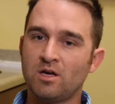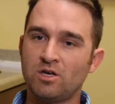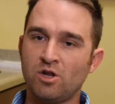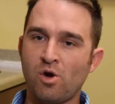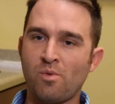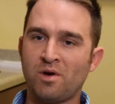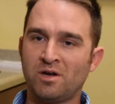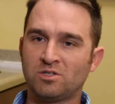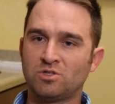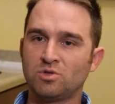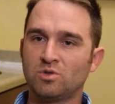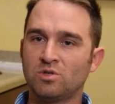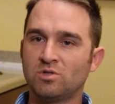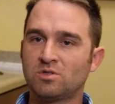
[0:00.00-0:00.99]
You don't want it
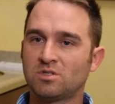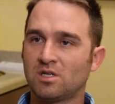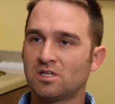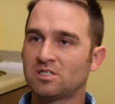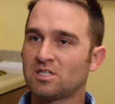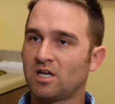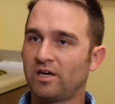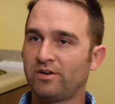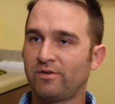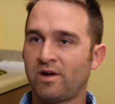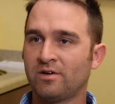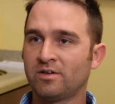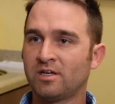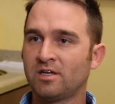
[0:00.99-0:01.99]
too loose that it's sliding
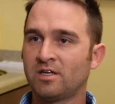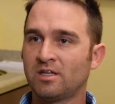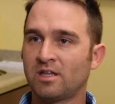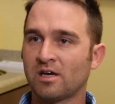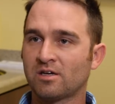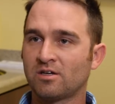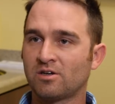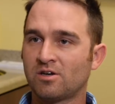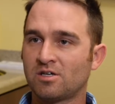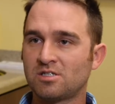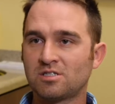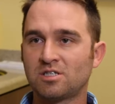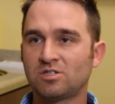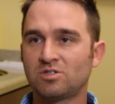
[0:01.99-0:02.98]
around in it, and that can
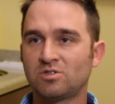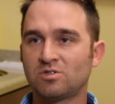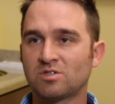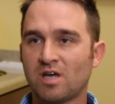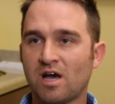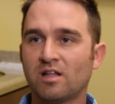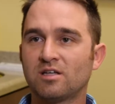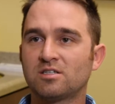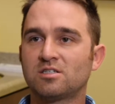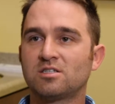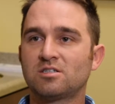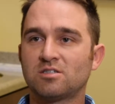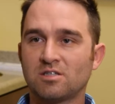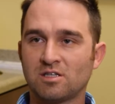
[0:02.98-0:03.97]
cause issues,
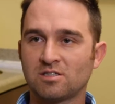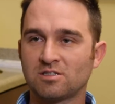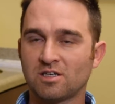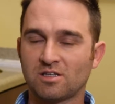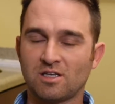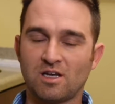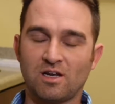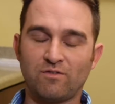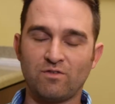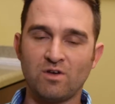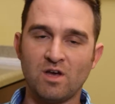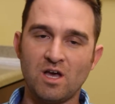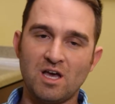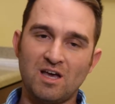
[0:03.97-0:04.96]
calluses and things like that.
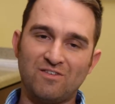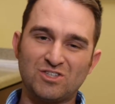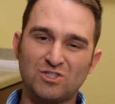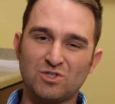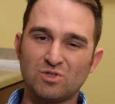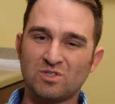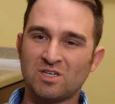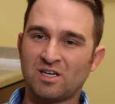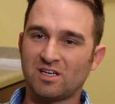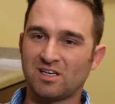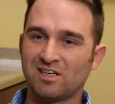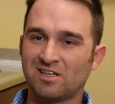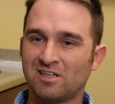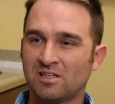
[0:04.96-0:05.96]
If it's too tight
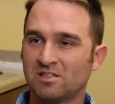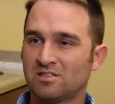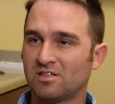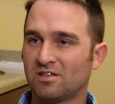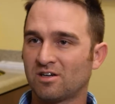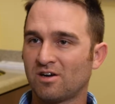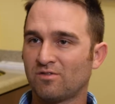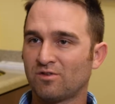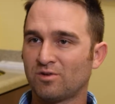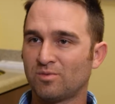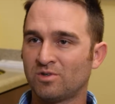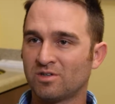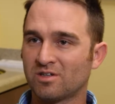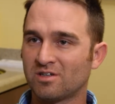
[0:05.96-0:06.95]
again and it's
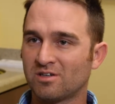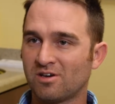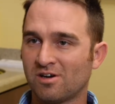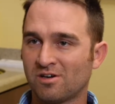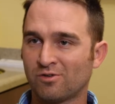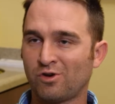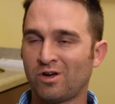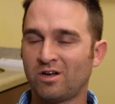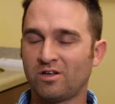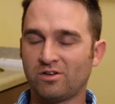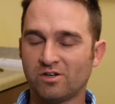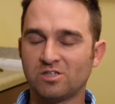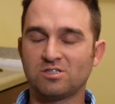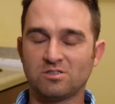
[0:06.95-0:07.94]
uncomfortable, it can create
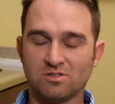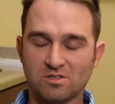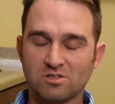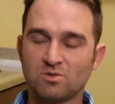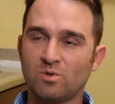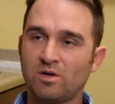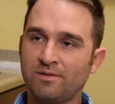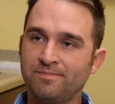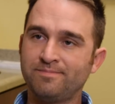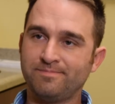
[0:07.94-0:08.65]
other issues as well.